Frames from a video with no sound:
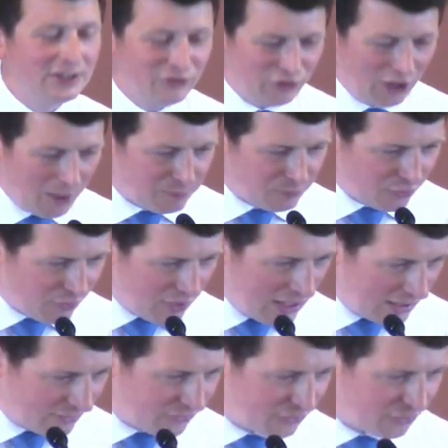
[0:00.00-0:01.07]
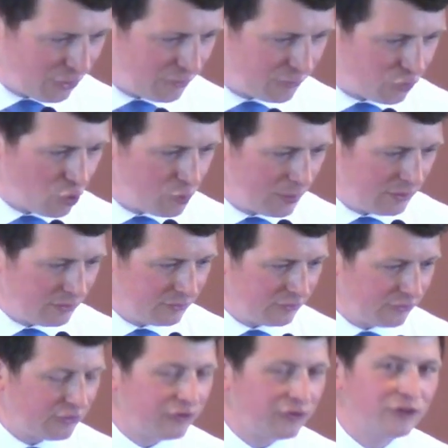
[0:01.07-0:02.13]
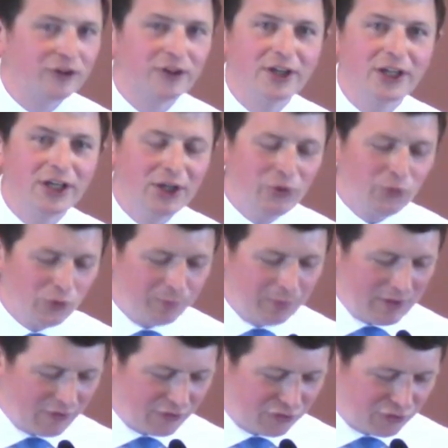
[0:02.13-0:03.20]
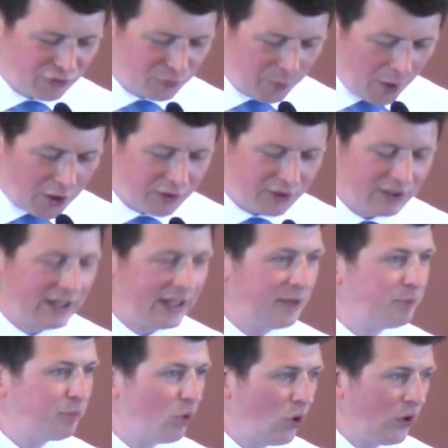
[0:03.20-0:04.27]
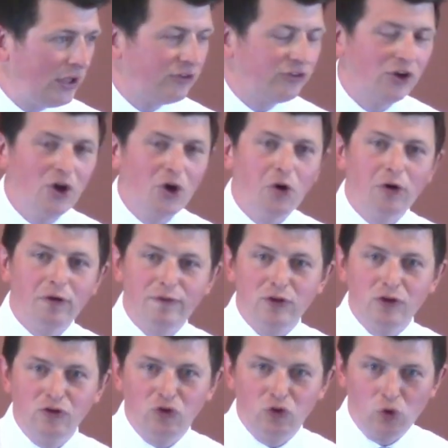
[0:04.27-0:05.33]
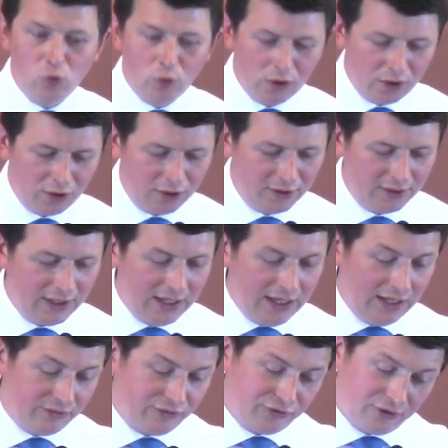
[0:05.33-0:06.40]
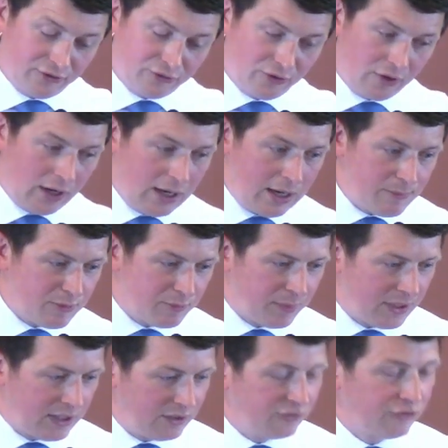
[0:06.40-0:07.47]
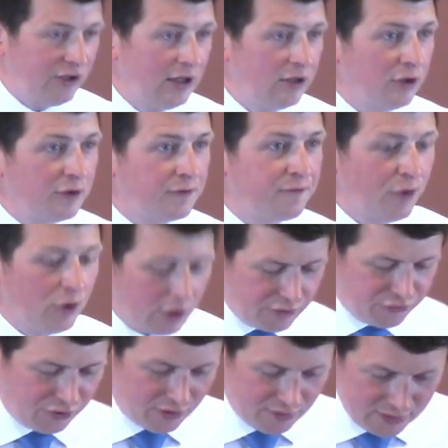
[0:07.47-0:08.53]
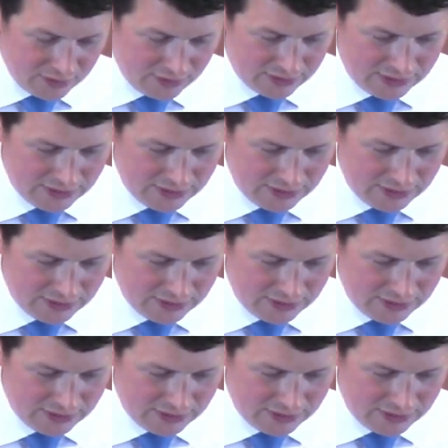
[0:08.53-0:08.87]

Chapter 8 of Romans would be the sparkling point of the jewel. It's described by Sinclair Ferguson